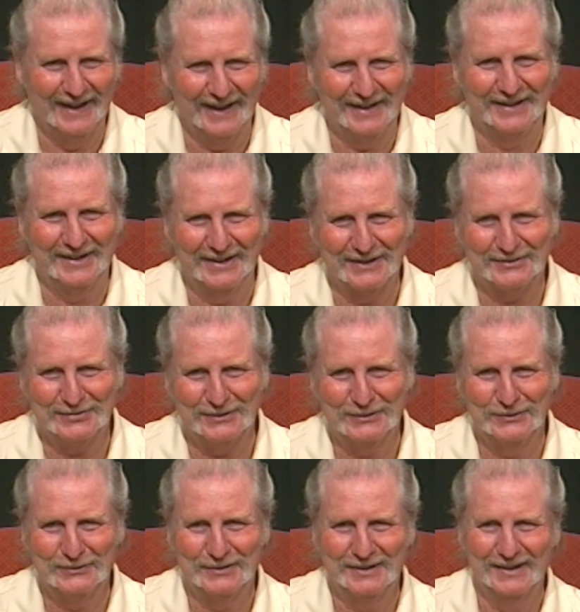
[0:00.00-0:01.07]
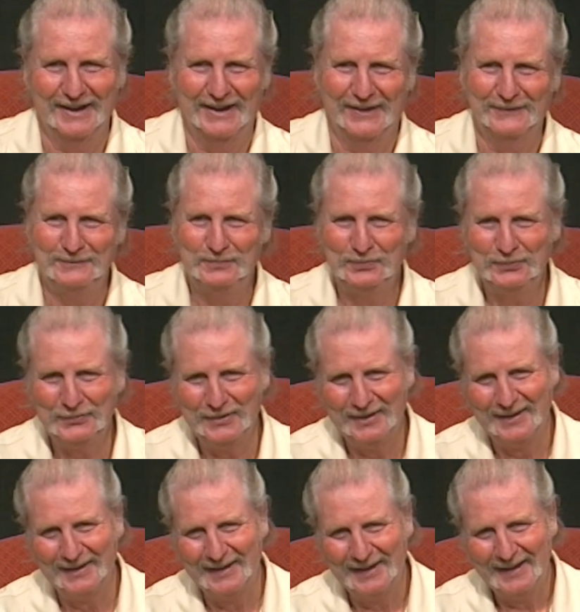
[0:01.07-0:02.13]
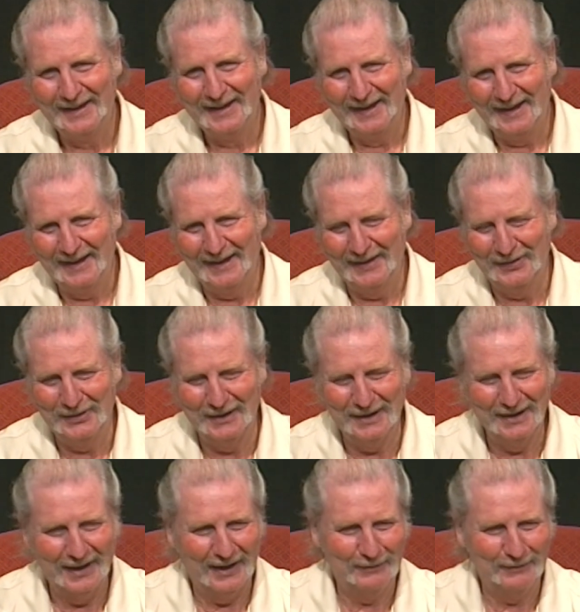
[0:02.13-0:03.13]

I kicked the door down. And then